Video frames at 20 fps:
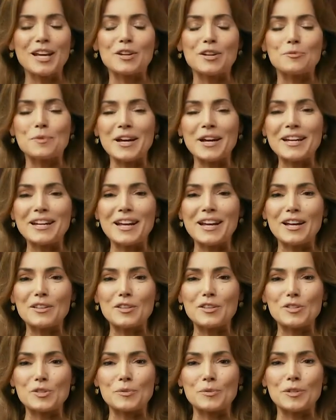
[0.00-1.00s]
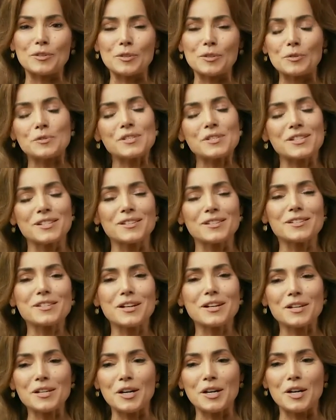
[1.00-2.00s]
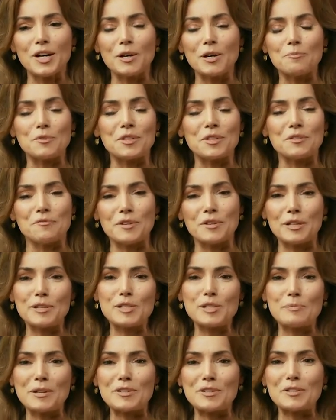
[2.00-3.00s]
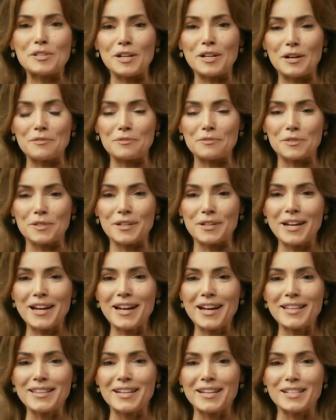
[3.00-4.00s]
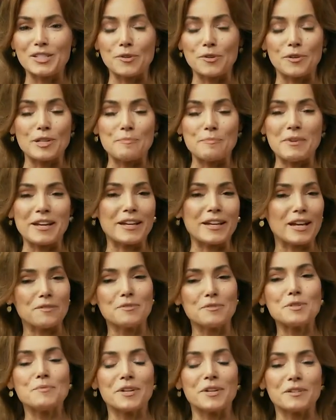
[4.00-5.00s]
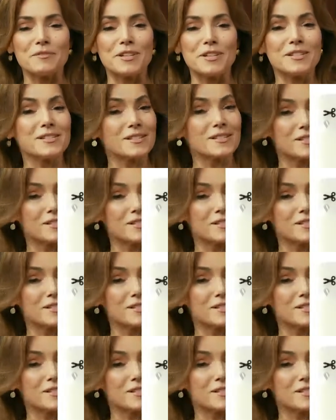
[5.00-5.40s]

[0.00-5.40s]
And right now, these are on localsteals.com with a very special offer that is going to make every one of us